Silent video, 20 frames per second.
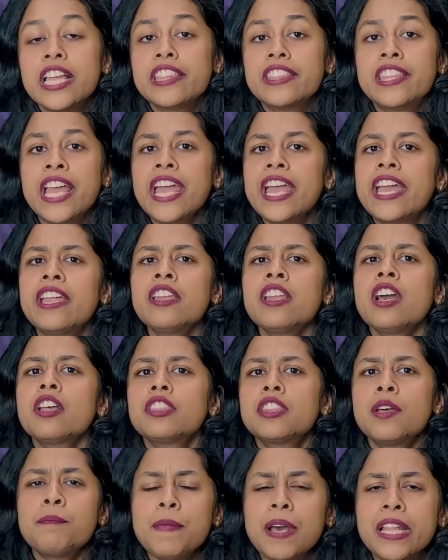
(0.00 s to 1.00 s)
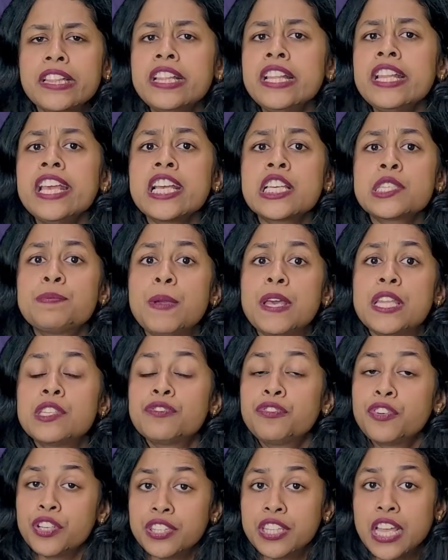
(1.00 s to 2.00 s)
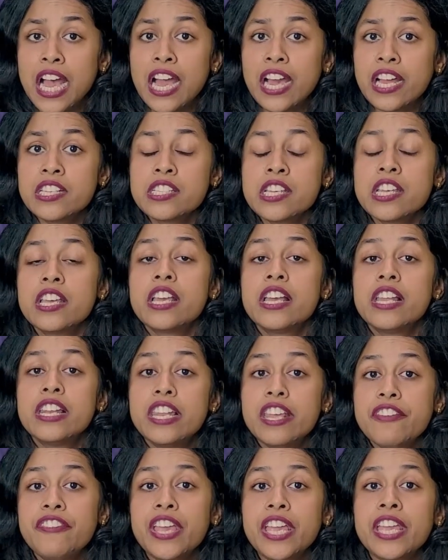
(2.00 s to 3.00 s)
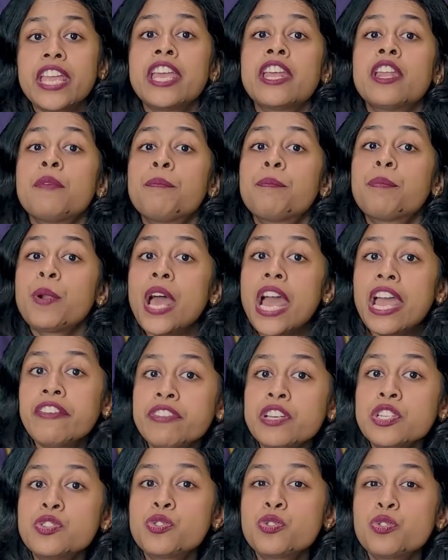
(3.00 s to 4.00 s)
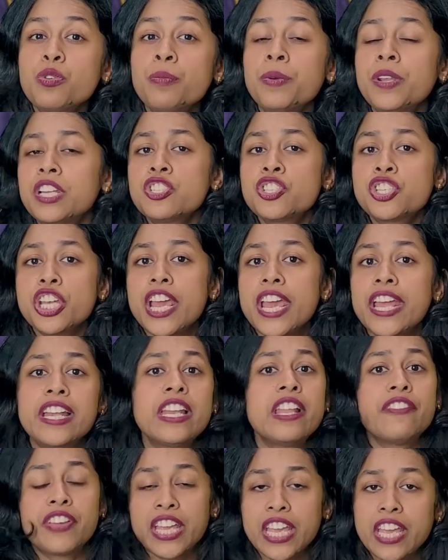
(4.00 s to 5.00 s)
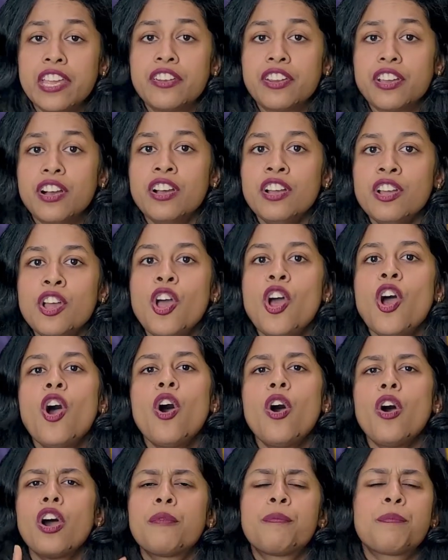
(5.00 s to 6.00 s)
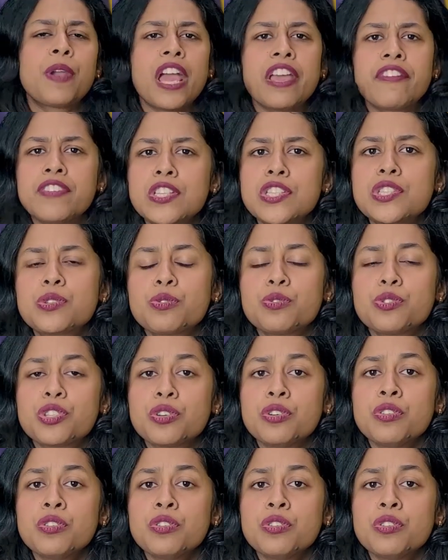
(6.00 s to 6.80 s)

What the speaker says: then the monthly expense for that, living in a private room in a shared living area or private studio,